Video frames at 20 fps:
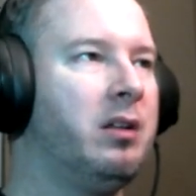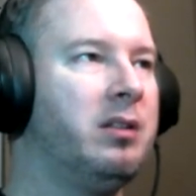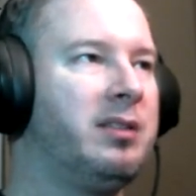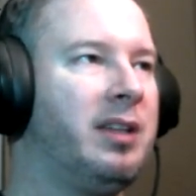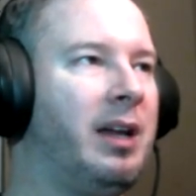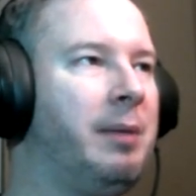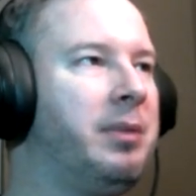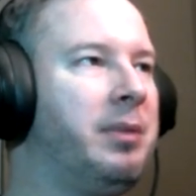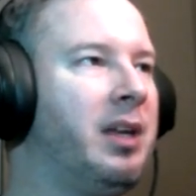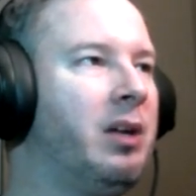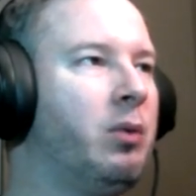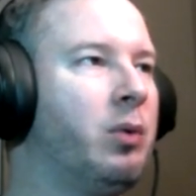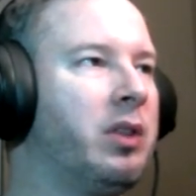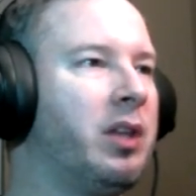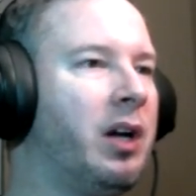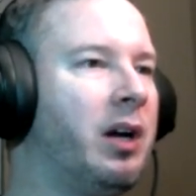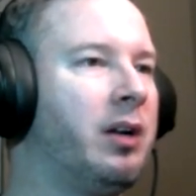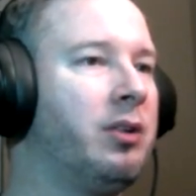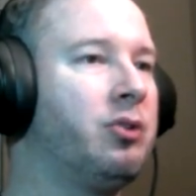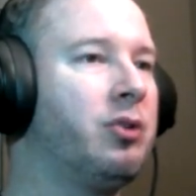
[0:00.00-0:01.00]
Same thing with
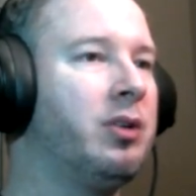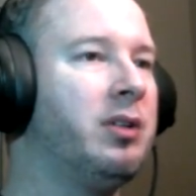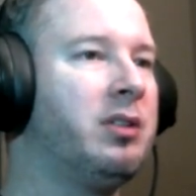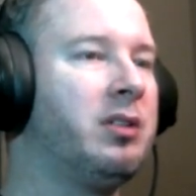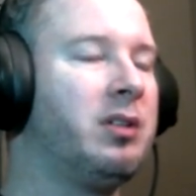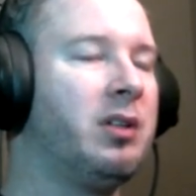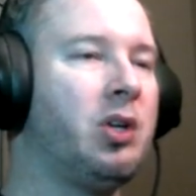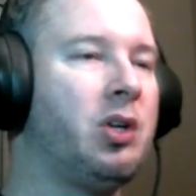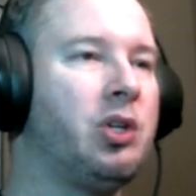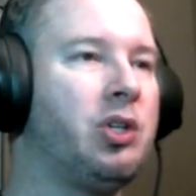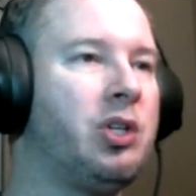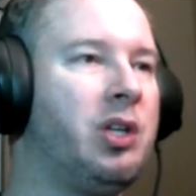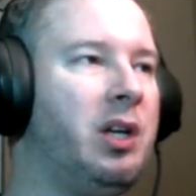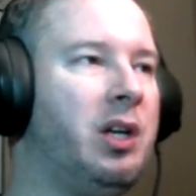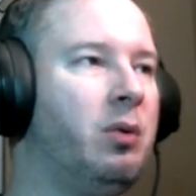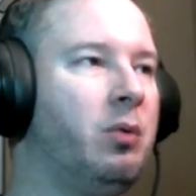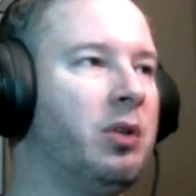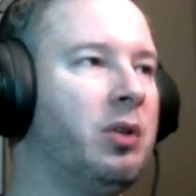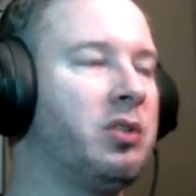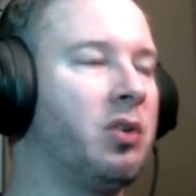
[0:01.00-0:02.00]
the Huntress.
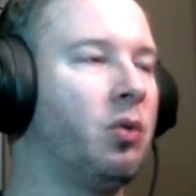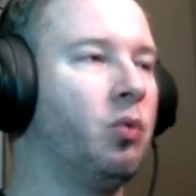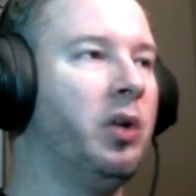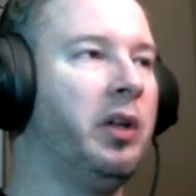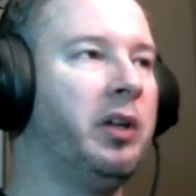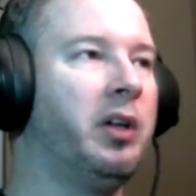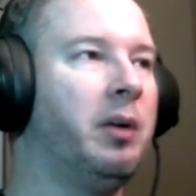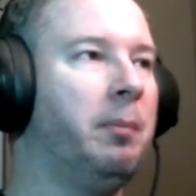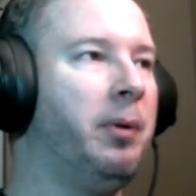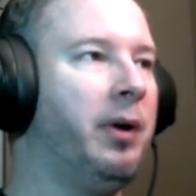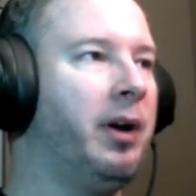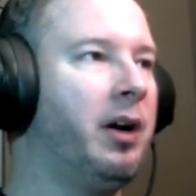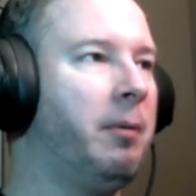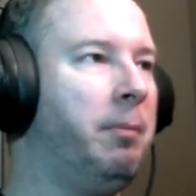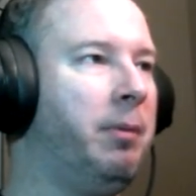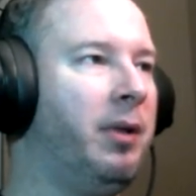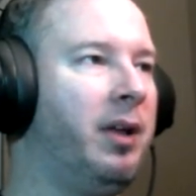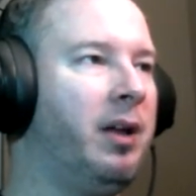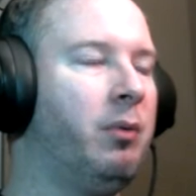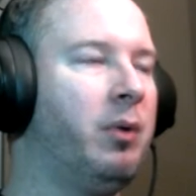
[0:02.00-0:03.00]
She was a really good player to
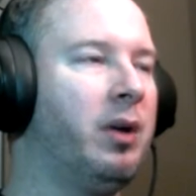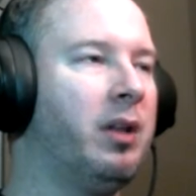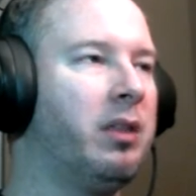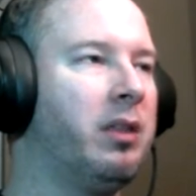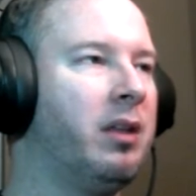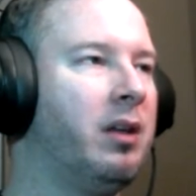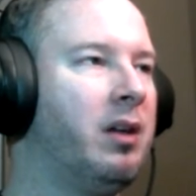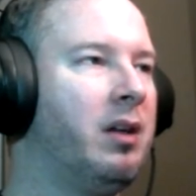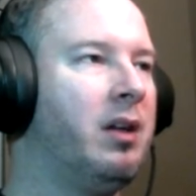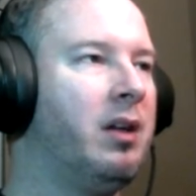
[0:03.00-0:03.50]
play with.